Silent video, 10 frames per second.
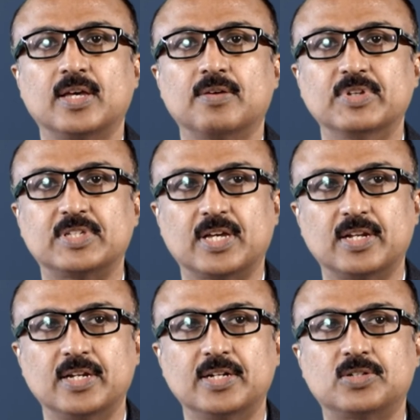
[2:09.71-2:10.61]
which can
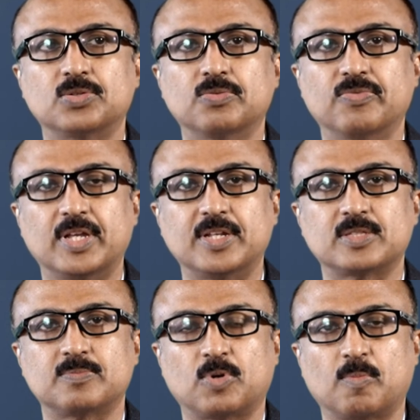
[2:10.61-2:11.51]
lead to
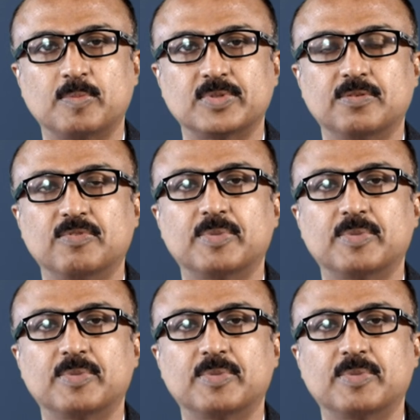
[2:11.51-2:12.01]
various problems in